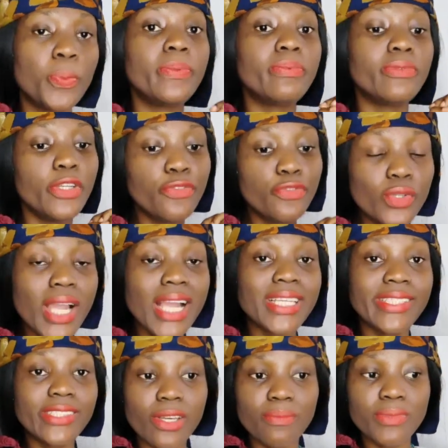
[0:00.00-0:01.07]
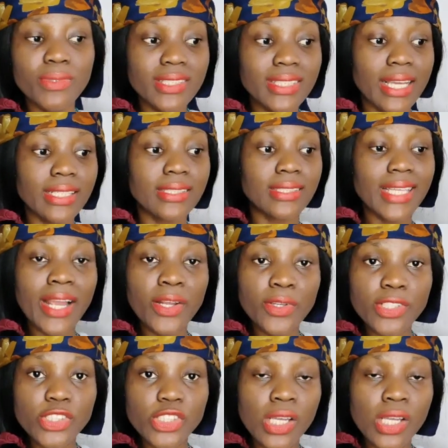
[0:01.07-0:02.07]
if you guys need something that is stylish,